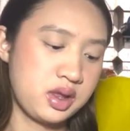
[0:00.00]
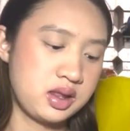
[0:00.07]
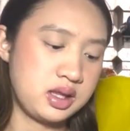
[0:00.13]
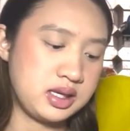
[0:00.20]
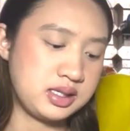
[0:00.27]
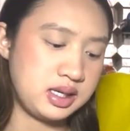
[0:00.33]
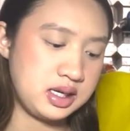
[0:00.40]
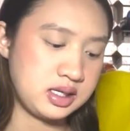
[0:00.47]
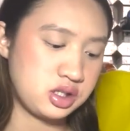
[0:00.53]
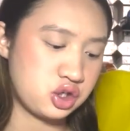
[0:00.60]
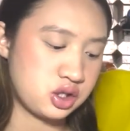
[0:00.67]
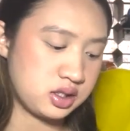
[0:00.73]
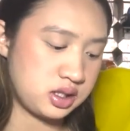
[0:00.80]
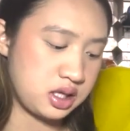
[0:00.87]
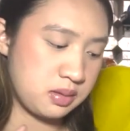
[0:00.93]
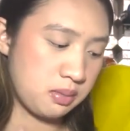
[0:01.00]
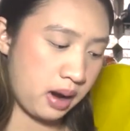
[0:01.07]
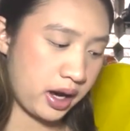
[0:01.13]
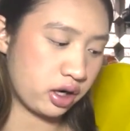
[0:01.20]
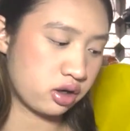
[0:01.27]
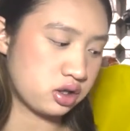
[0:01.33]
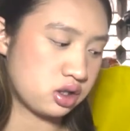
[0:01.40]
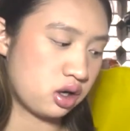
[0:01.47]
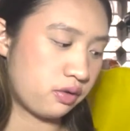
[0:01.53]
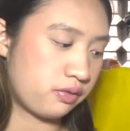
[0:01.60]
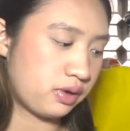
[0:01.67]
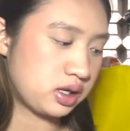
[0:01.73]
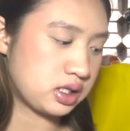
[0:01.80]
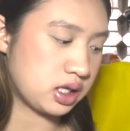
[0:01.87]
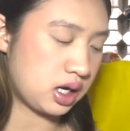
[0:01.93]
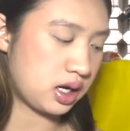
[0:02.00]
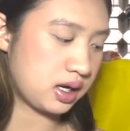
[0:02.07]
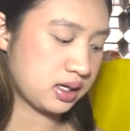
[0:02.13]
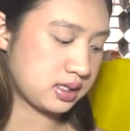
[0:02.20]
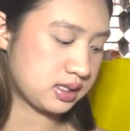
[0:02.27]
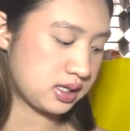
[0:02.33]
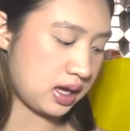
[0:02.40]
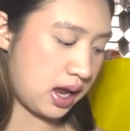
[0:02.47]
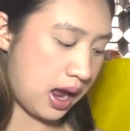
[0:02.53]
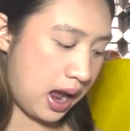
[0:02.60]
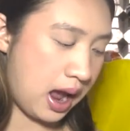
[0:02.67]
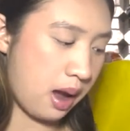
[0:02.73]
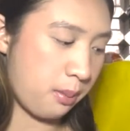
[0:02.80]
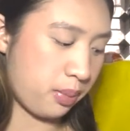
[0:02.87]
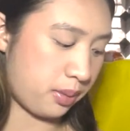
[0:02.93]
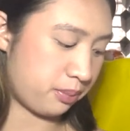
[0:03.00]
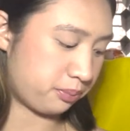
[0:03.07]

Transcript: This is just the Microsoft Tasks app.